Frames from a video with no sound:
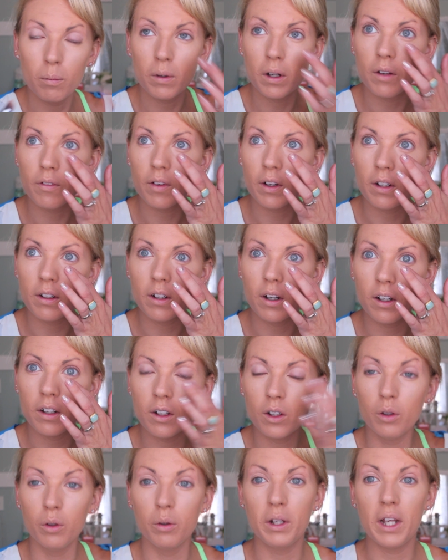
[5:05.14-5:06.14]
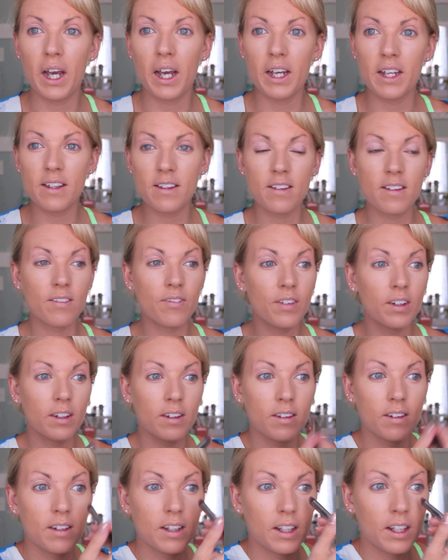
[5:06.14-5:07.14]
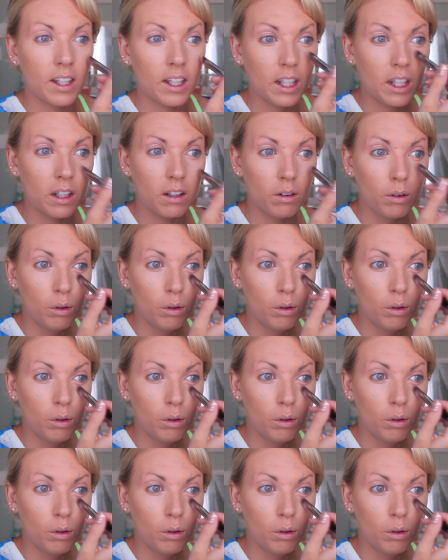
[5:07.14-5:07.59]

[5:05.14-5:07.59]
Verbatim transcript: But if I touch, oh yeah, it feels sticky.